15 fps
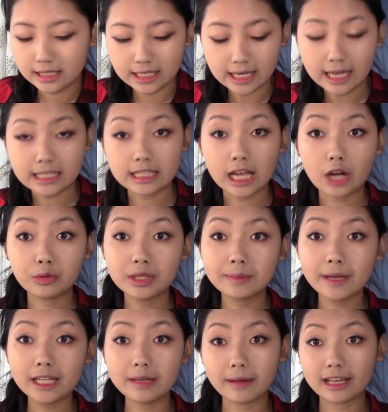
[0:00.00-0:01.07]
he has not
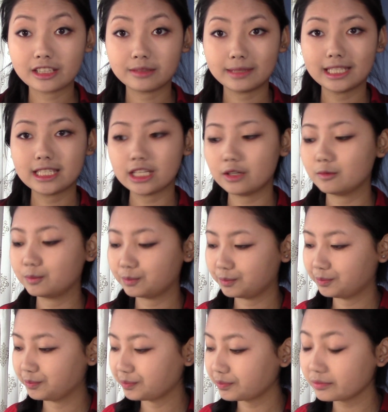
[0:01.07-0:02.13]
responded back to me, so
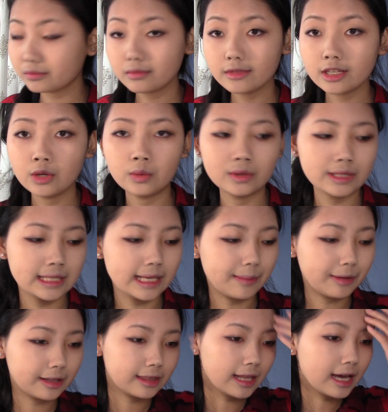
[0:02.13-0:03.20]
we'll see
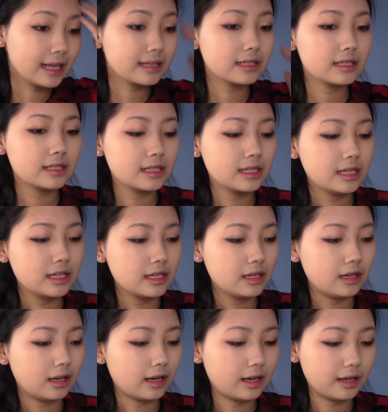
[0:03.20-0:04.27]
about that.
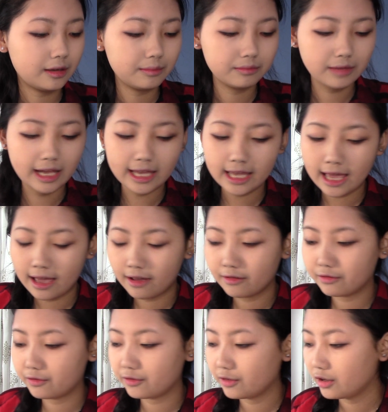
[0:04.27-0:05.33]
I have
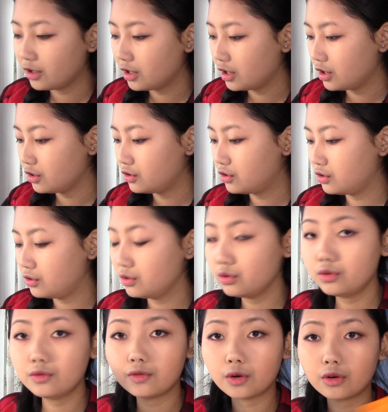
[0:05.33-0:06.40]
2
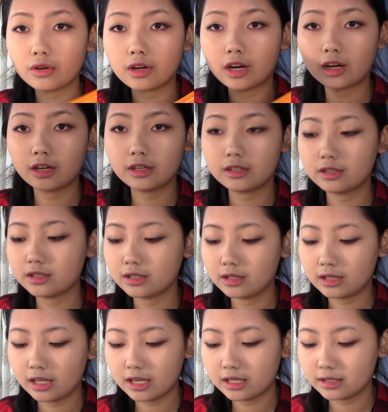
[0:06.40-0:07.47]
photo card
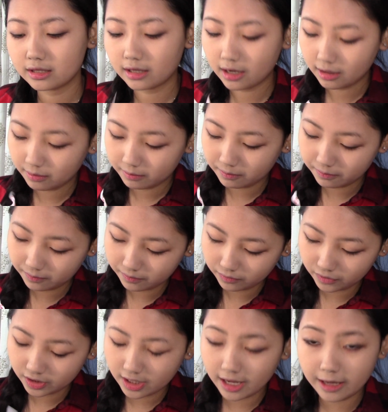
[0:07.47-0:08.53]
things come
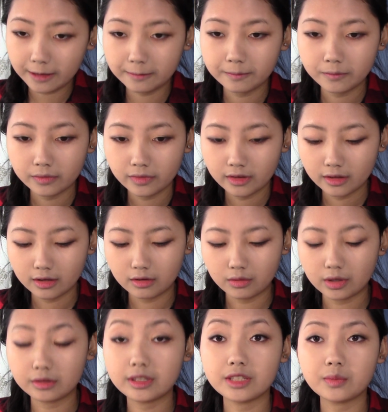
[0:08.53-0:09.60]
today.
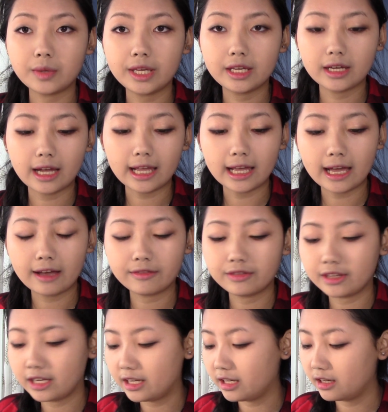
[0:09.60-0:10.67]
Well, this week I have
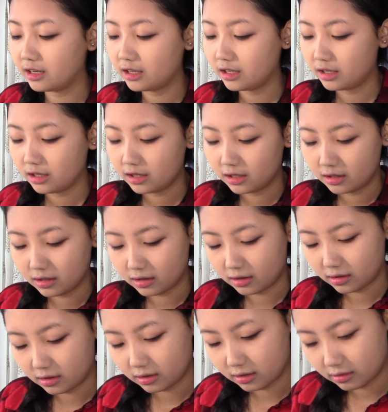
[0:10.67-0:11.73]
the
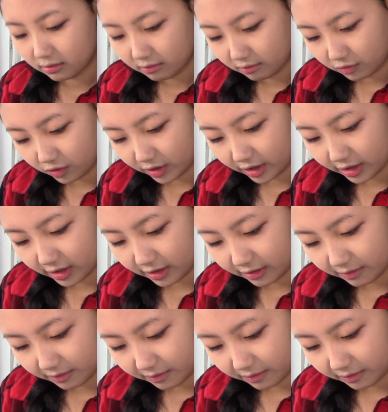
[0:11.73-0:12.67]
where is it?